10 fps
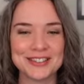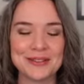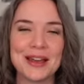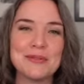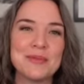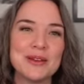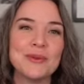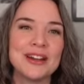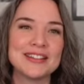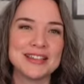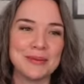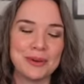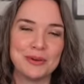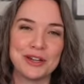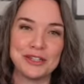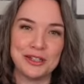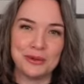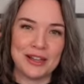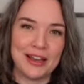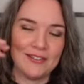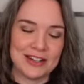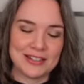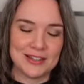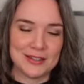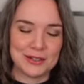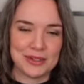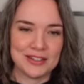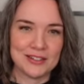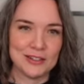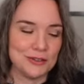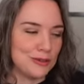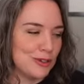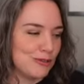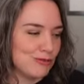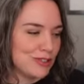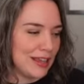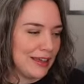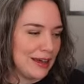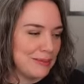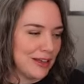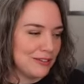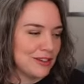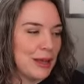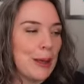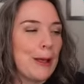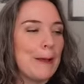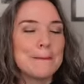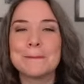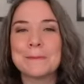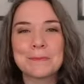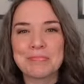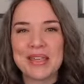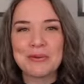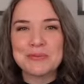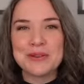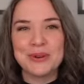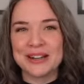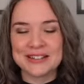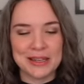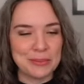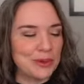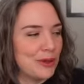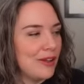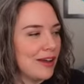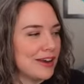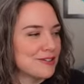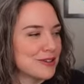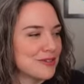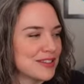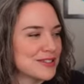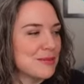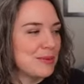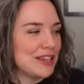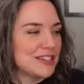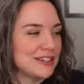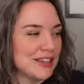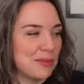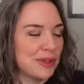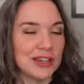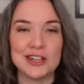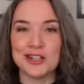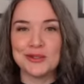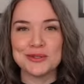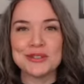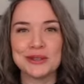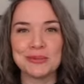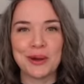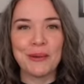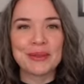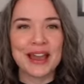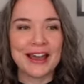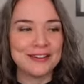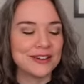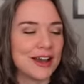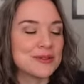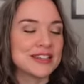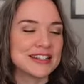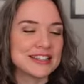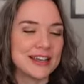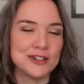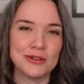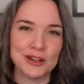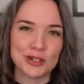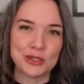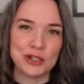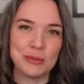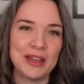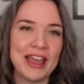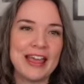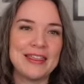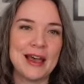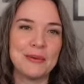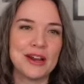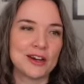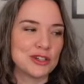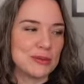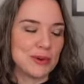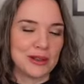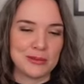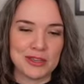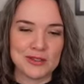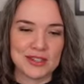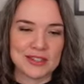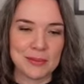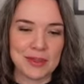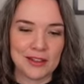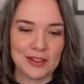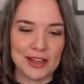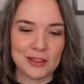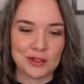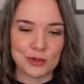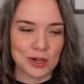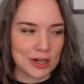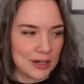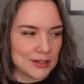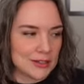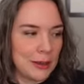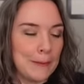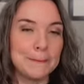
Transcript: So that would be one example where you go live and it sends a tweet to say, I'm live that would be one example. I don't know if that's the best example I could use. You probably have, I was going to say do not disturb. That would actually probably be using something like the shortcuts.